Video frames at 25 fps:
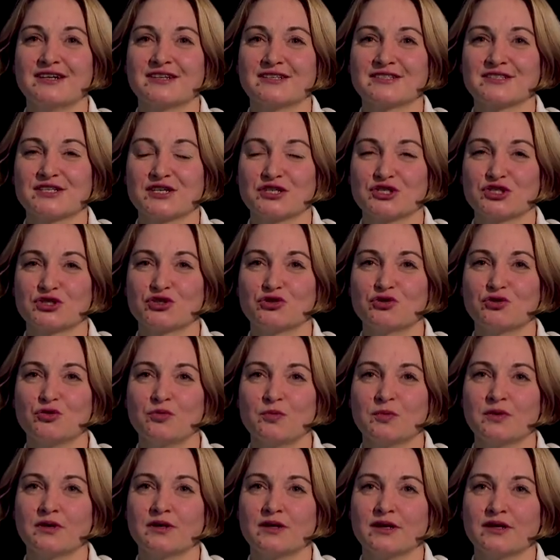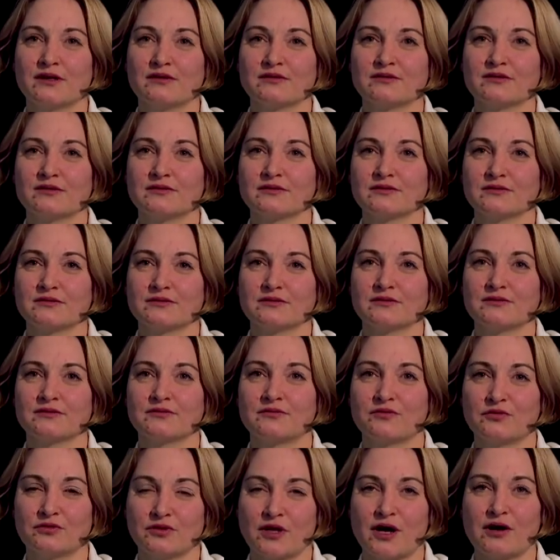such group, and uh,
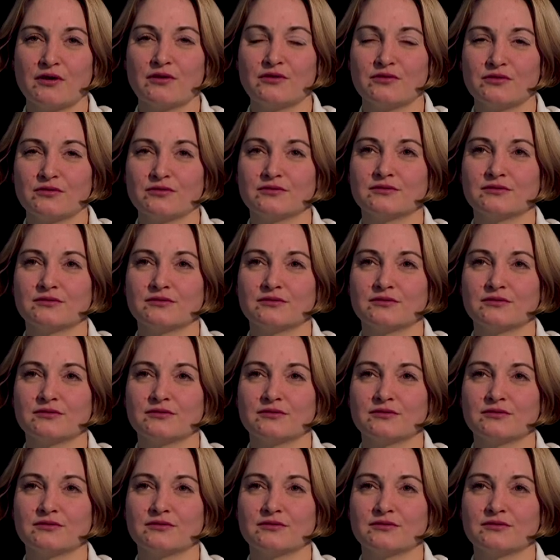for now